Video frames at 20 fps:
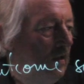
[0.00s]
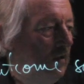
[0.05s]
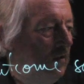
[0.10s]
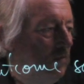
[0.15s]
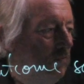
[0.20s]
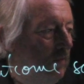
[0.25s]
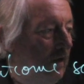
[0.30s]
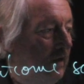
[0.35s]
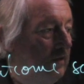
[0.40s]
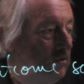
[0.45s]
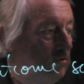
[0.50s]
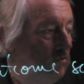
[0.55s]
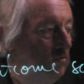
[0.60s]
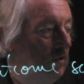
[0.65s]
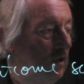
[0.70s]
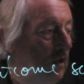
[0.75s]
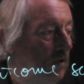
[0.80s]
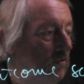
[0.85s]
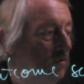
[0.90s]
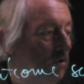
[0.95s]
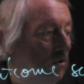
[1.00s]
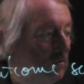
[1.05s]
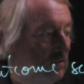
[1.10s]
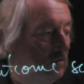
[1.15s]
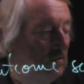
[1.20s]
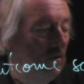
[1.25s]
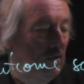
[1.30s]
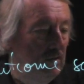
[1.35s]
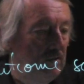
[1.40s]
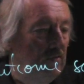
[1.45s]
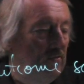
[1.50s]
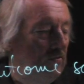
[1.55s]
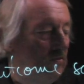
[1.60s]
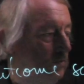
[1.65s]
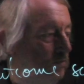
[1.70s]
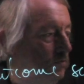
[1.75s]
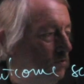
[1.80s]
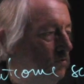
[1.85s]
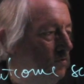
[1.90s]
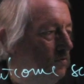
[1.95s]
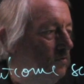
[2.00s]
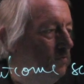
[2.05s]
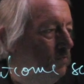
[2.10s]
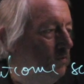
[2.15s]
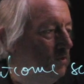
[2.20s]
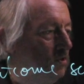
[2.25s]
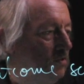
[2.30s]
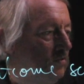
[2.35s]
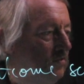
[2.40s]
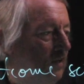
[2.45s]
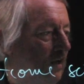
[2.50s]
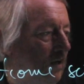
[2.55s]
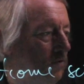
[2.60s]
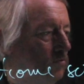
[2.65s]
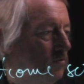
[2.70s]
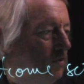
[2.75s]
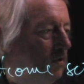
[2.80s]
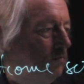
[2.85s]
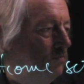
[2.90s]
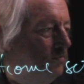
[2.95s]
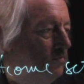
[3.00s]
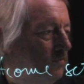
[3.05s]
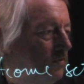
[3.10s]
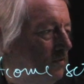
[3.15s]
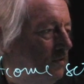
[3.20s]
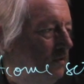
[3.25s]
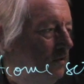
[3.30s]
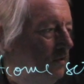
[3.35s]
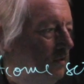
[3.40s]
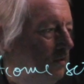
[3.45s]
Mind you now, not distributions, but just the outcomes. Yeah?